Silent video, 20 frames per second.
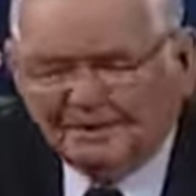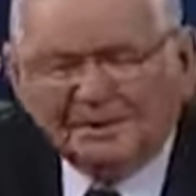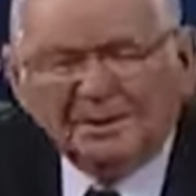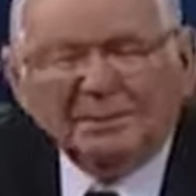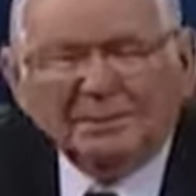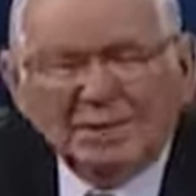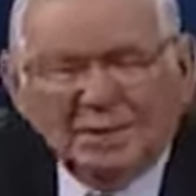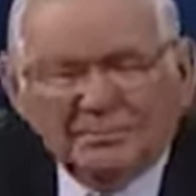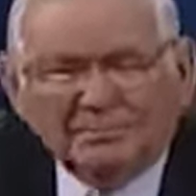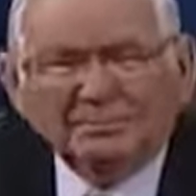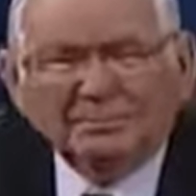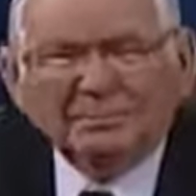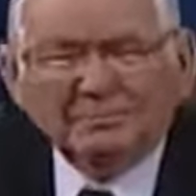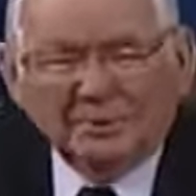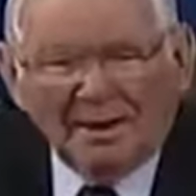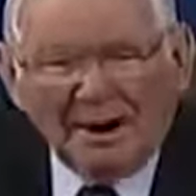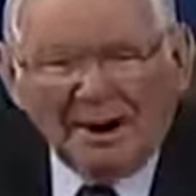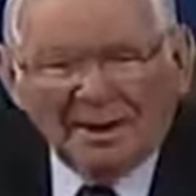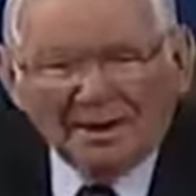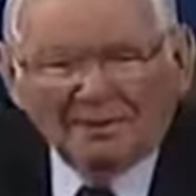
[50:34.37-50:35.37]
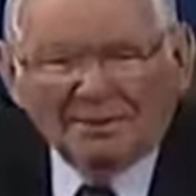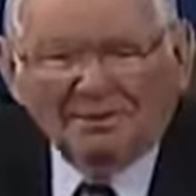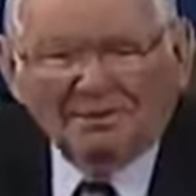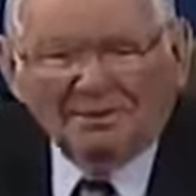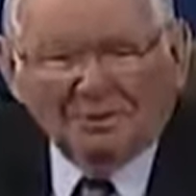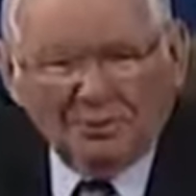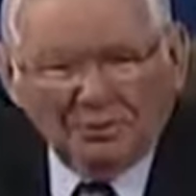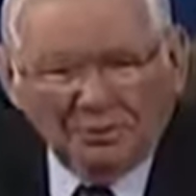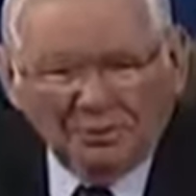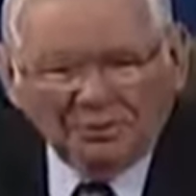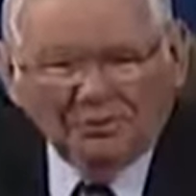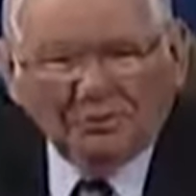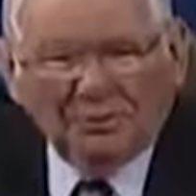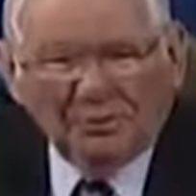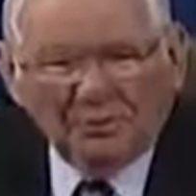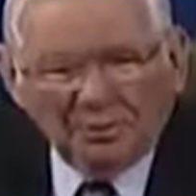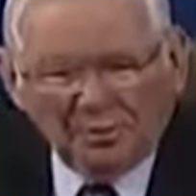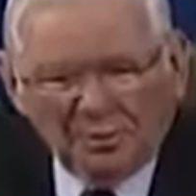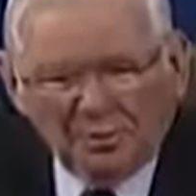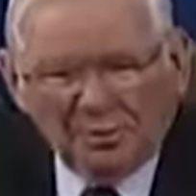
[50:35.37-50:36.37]
The cup of wrath is going to
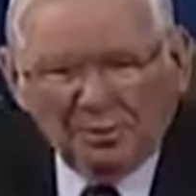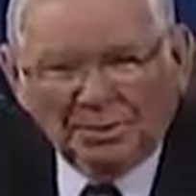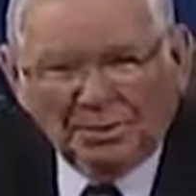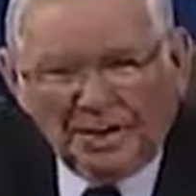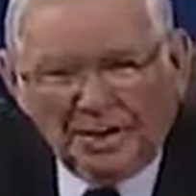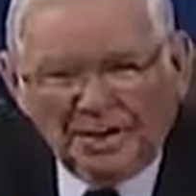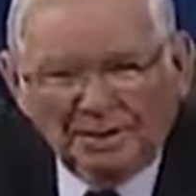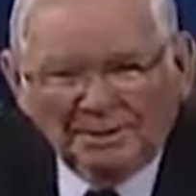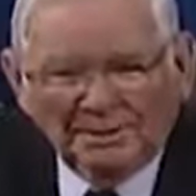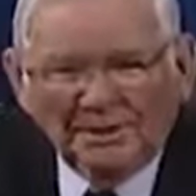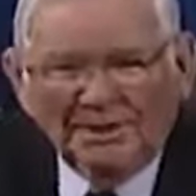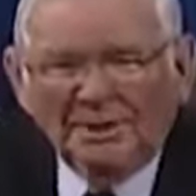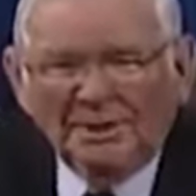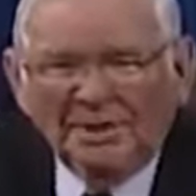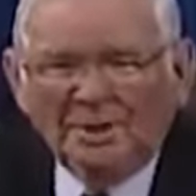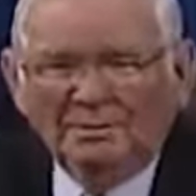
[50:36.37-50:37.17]
be poured out,